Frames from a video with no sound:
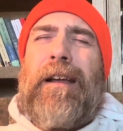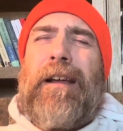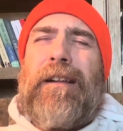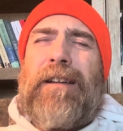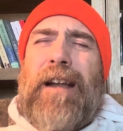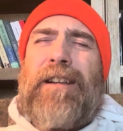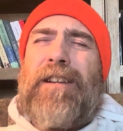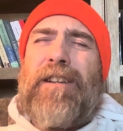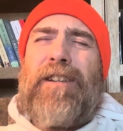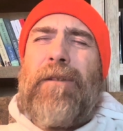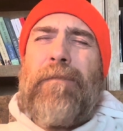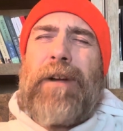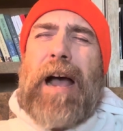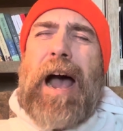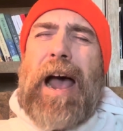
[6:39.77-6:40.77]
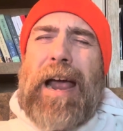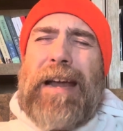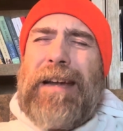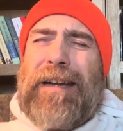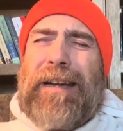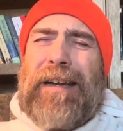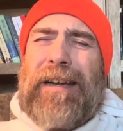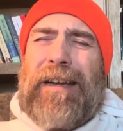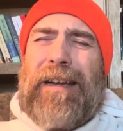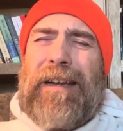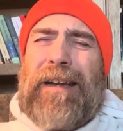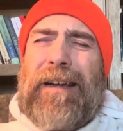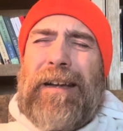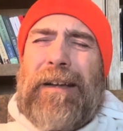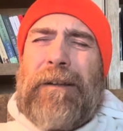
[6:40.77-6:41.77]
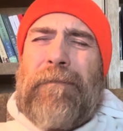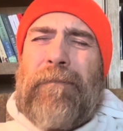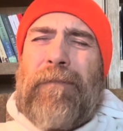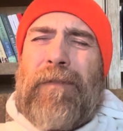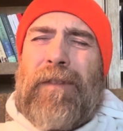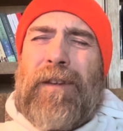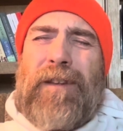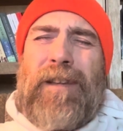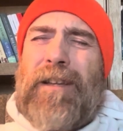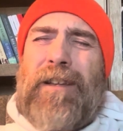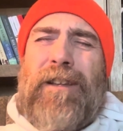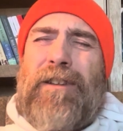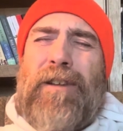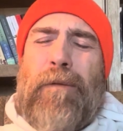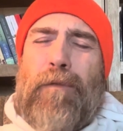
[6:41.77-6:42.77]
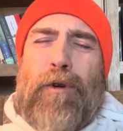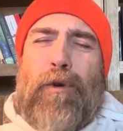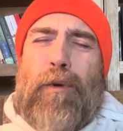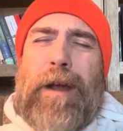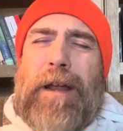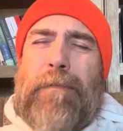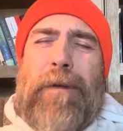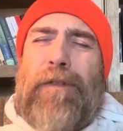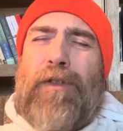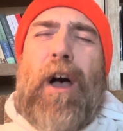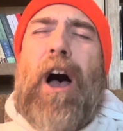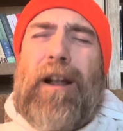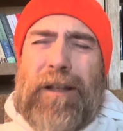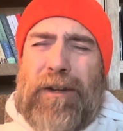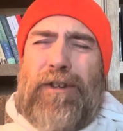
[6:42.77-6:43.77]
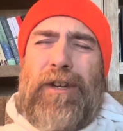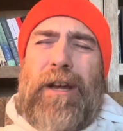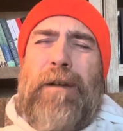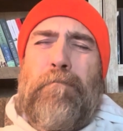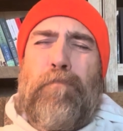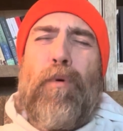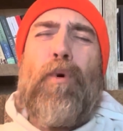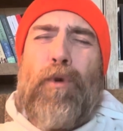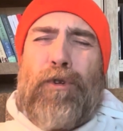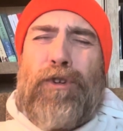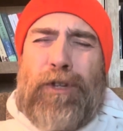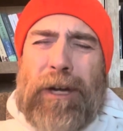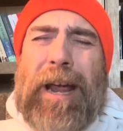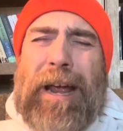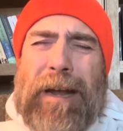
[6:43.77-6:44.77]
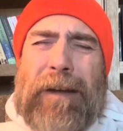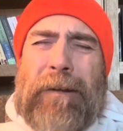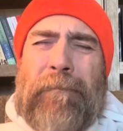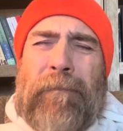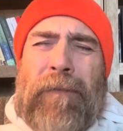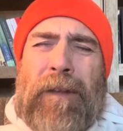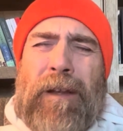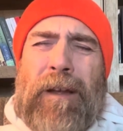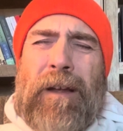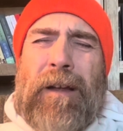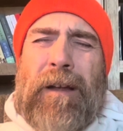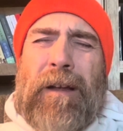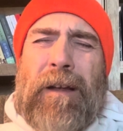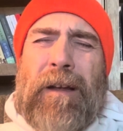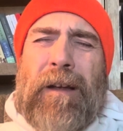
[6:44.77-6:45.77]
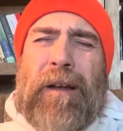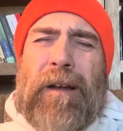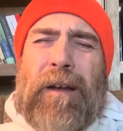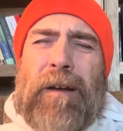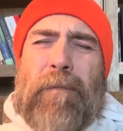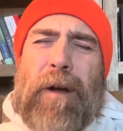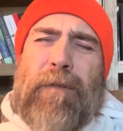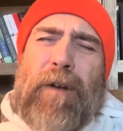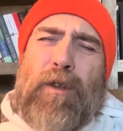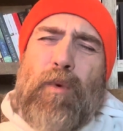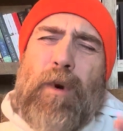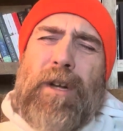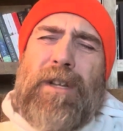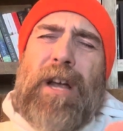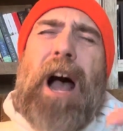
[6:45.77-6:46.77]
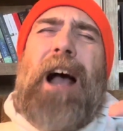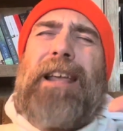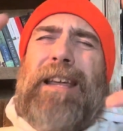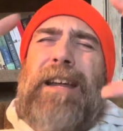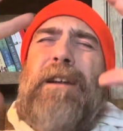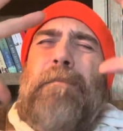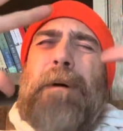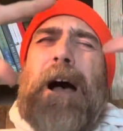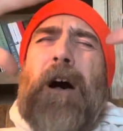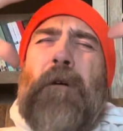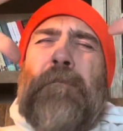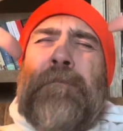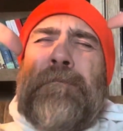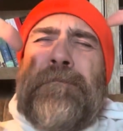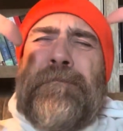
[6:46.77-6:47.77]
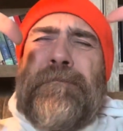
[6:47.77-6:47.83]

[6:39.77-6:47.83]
It's not just some guy. This isn't some Greek mythology bullshit. My friends, we're talking about